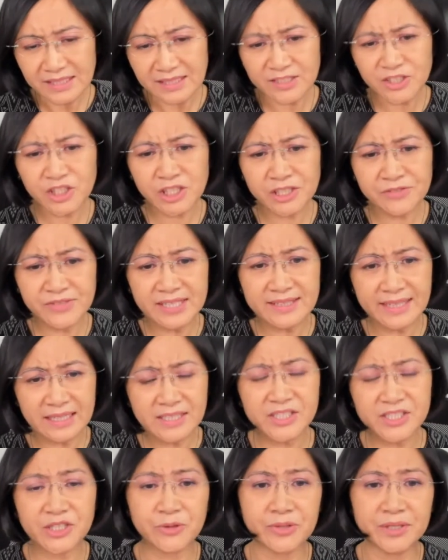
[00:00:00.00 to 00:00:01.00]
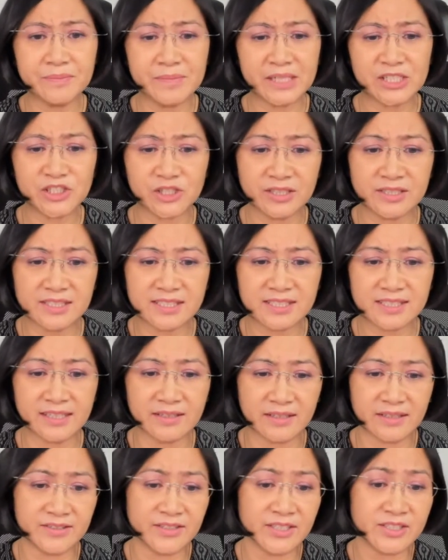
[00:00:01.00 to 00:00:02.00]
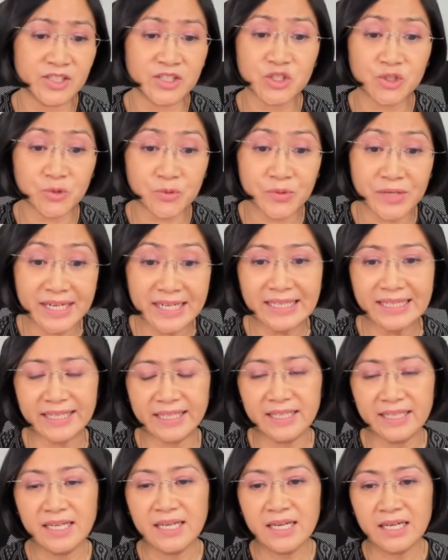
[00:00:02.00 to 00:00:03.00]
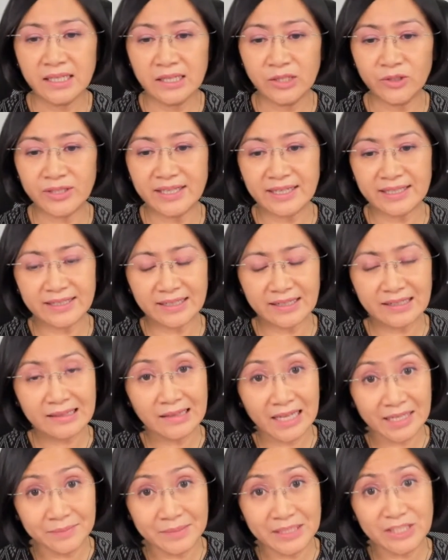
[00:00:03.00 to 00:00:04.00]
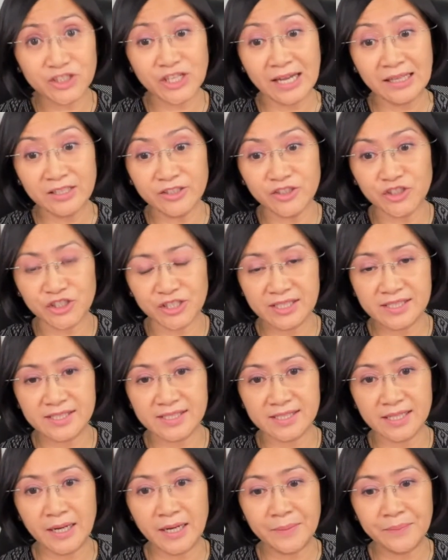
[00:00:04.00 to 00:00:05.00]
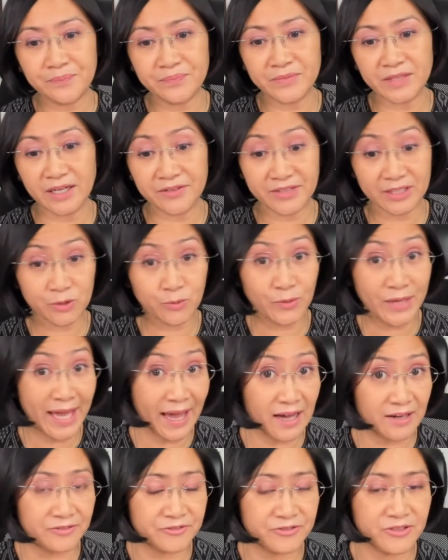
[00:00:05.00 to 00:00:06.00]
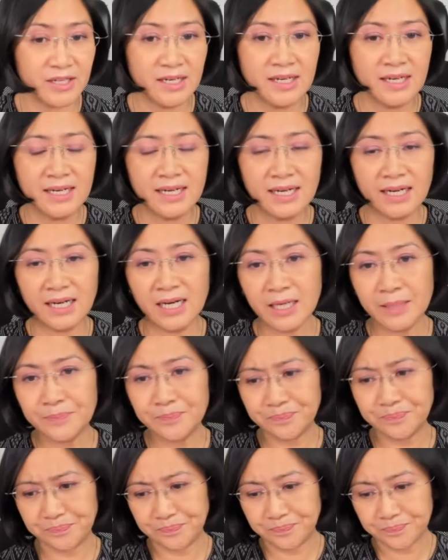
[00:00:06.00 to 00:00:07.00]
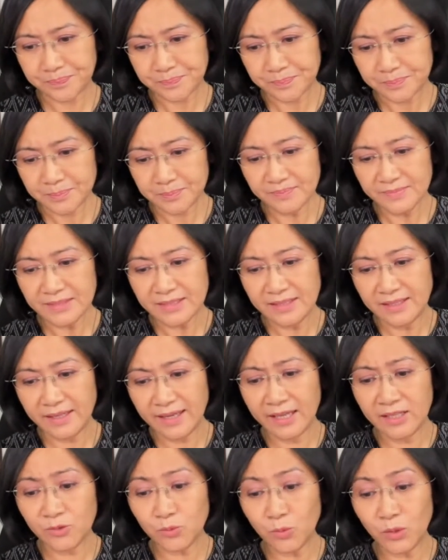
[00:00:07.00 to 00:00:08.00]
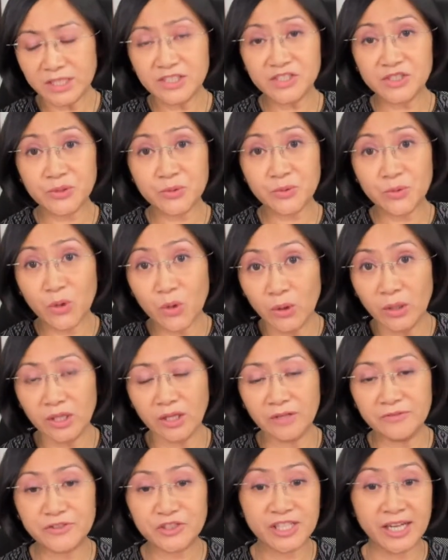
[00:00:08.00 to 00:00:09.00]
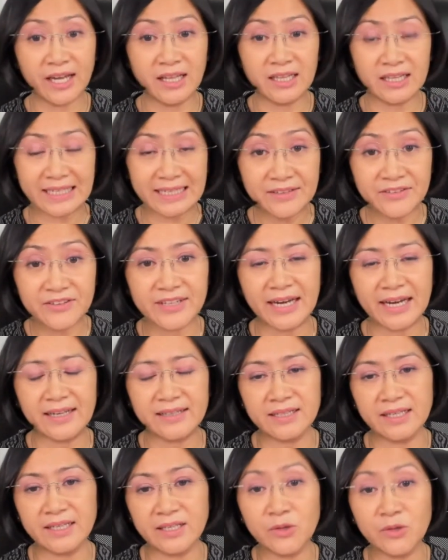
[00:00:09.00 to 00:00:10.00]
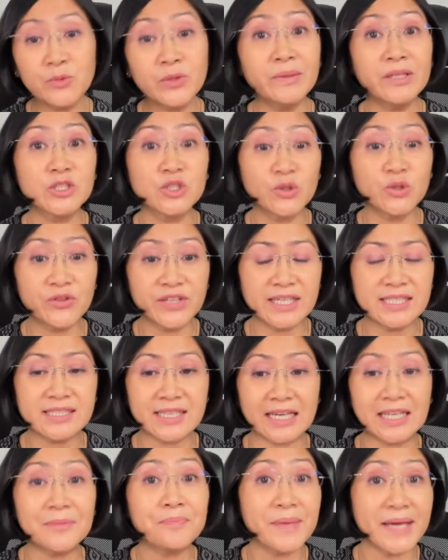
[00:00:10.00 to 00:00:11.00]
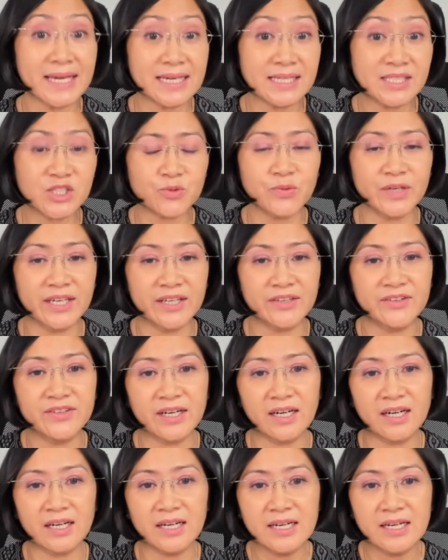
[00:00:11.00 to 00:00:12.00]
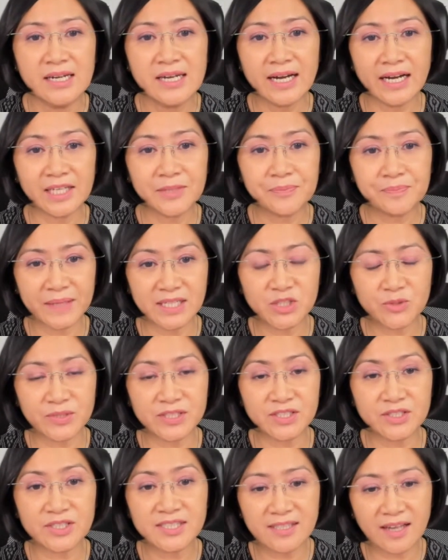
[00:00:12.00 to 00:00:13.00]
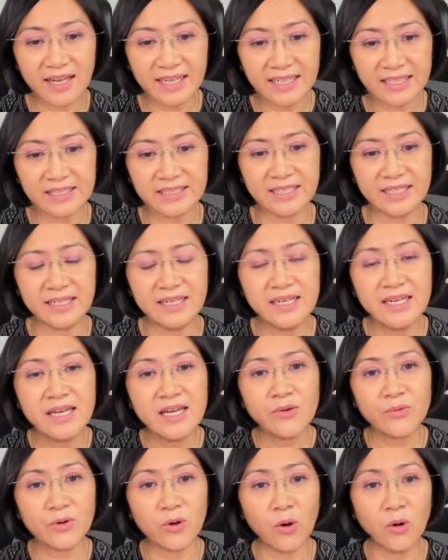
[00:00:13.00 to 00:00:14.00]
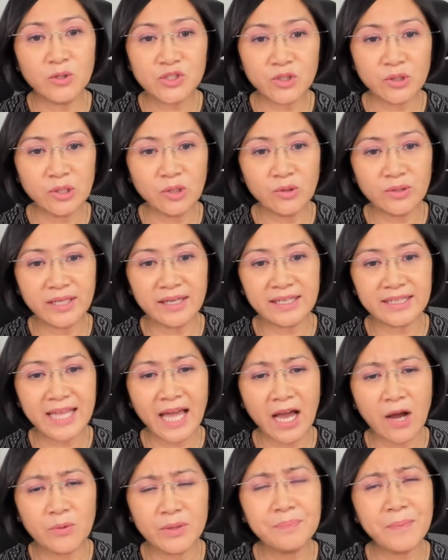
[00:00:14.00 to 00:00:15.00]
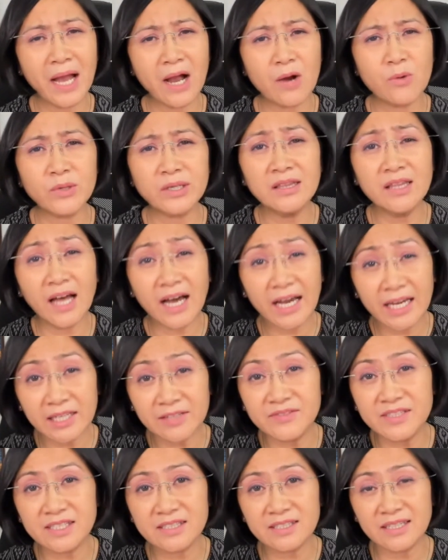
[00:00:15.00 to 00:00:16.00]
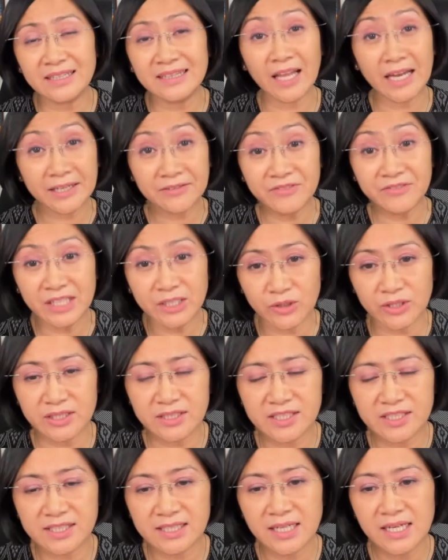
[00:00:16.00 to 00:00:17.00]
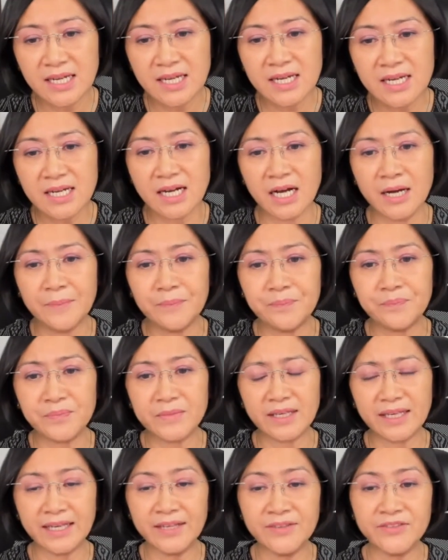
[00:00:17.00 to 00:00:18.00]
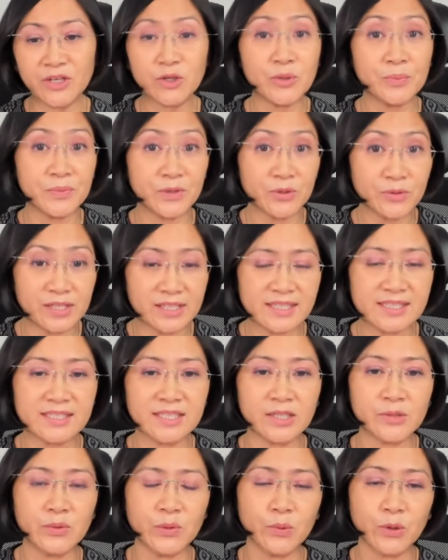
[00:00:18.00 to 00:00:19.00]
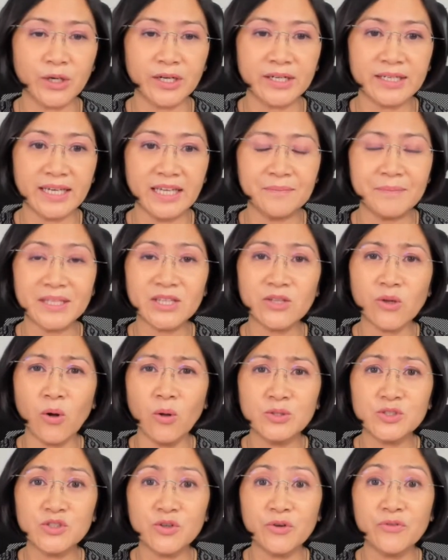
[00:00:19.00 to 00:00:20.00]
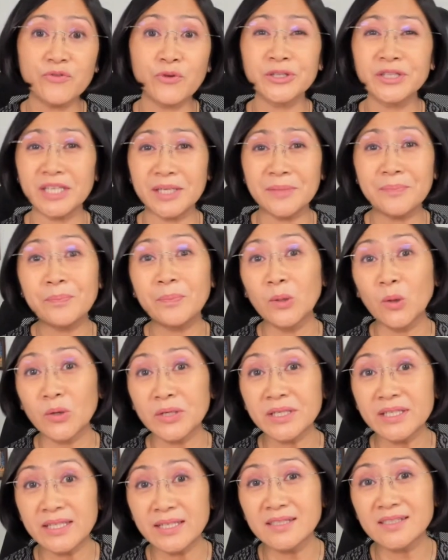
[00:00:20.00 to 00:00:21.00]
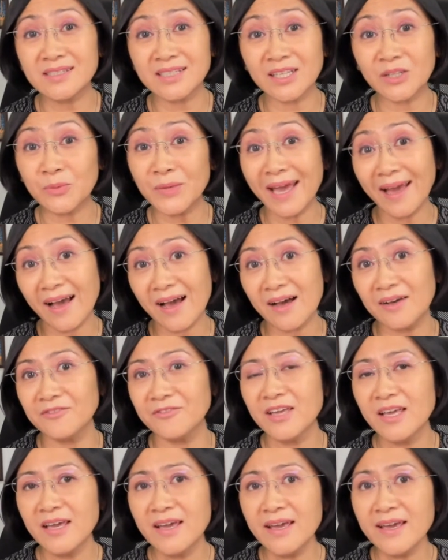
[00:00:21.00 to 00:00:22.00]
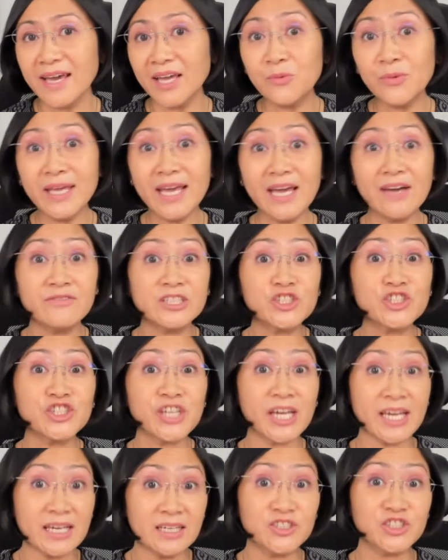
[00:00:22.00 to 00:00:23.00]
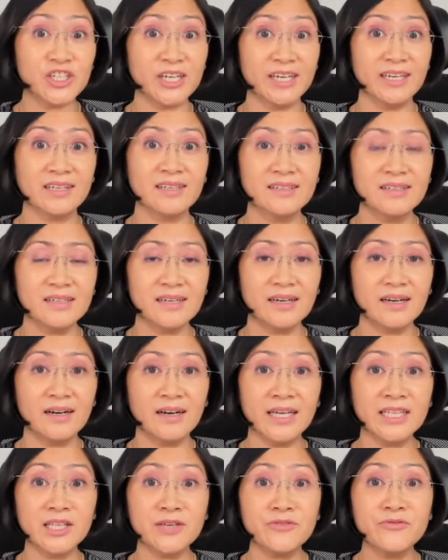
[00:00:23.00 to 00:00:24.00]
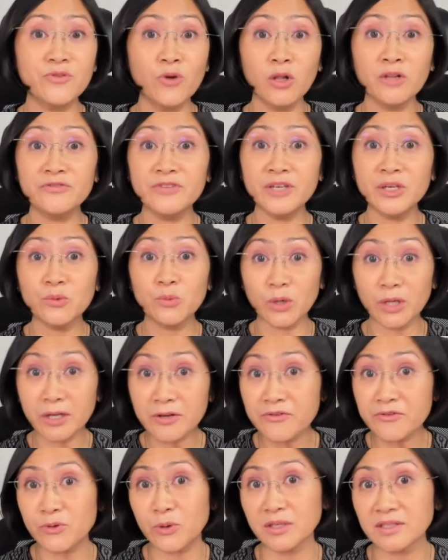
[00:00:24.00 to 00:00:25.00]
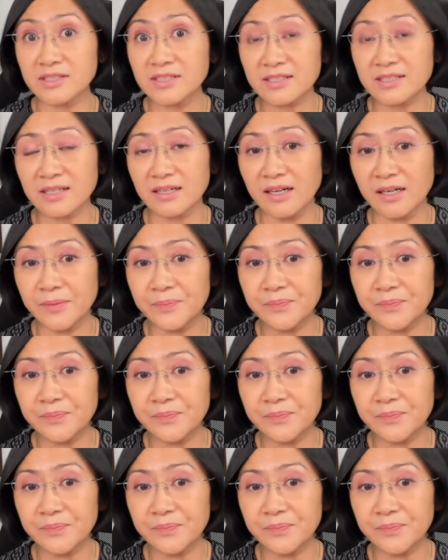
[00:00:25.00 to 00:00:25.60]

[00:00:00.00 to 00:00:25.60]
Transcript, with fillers: achieving net zero emissions, then this is really looking at the climate challenges um, that we have. Um, and what is the role of Shell in that? And we will do this at pace with uh, at pace with society. We're also looking at how we power lives and livelihoods um, in the communities that we work in, but also for the employees that we have. And we have a changing uh, and evolving workforce uh,